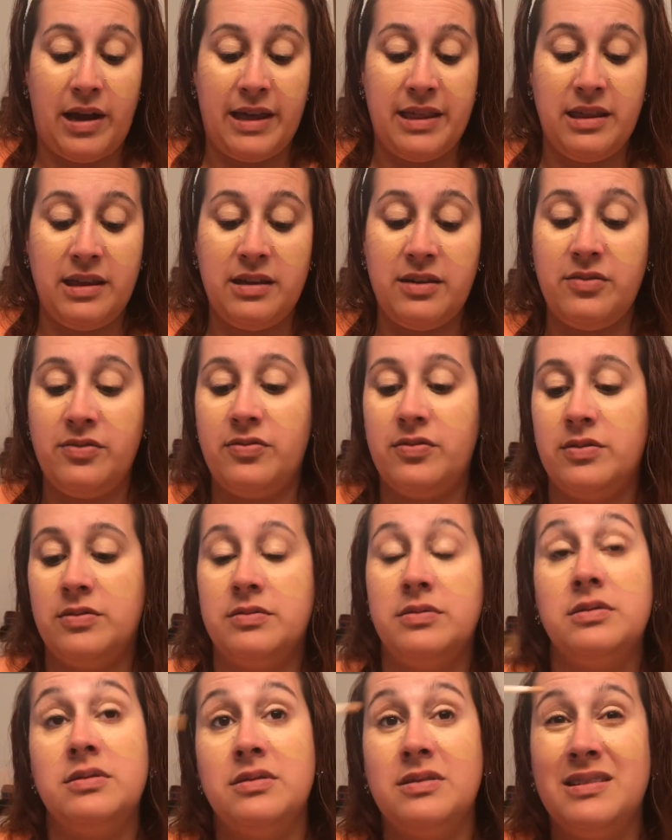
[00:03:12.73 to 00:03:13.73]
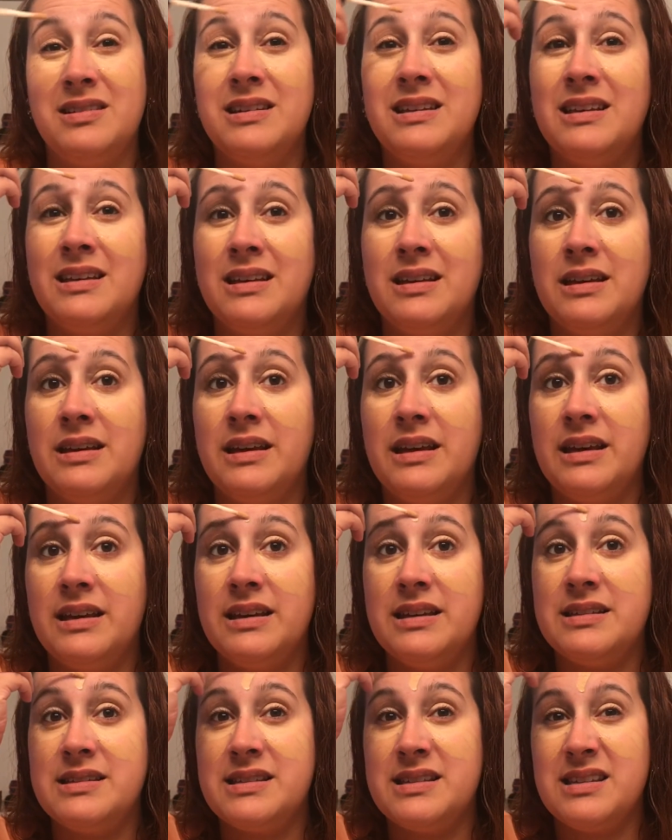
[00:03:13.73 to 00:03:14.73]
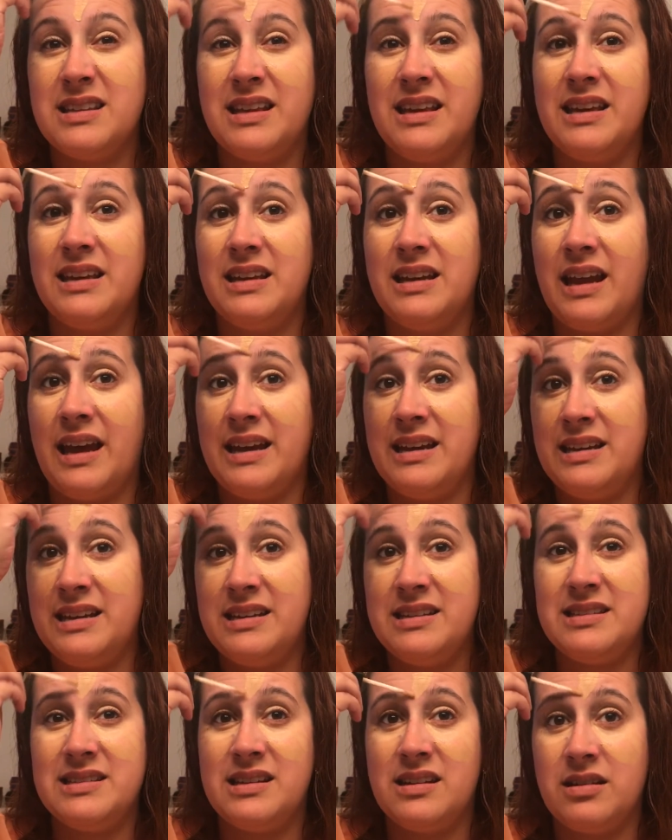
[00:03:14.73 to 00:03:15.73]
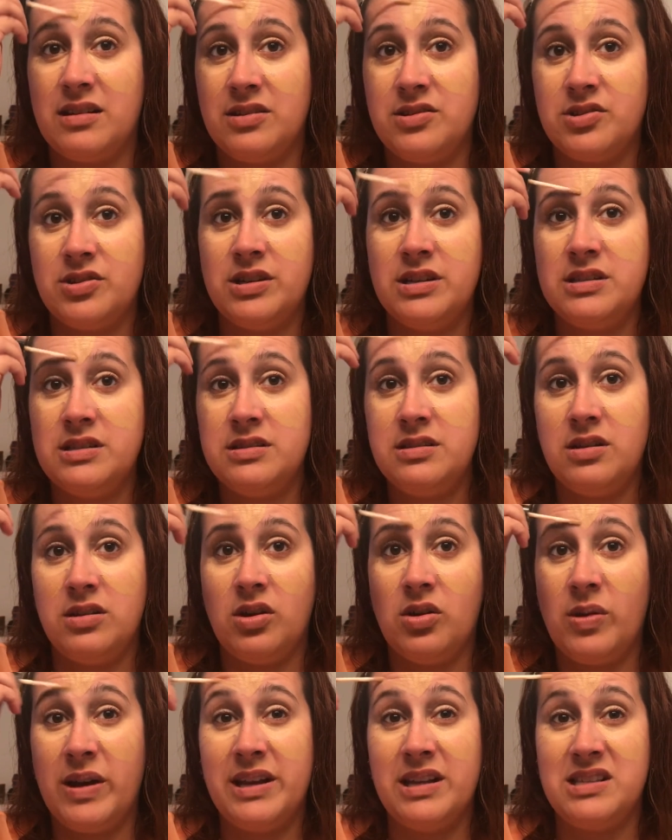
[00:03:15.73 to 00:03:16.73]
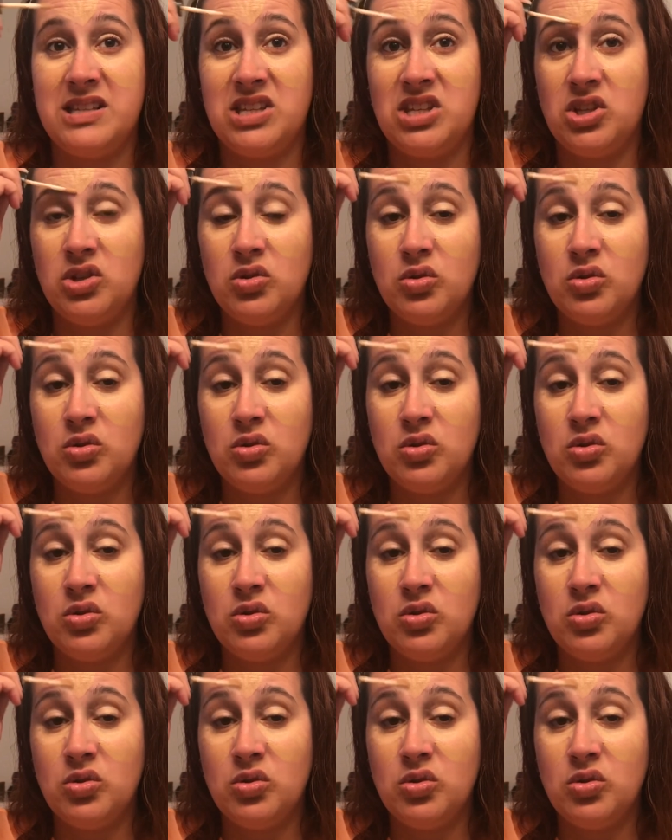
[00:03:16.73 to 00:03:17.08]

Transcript: I live, it gets to like 90s and 100, you know, and it's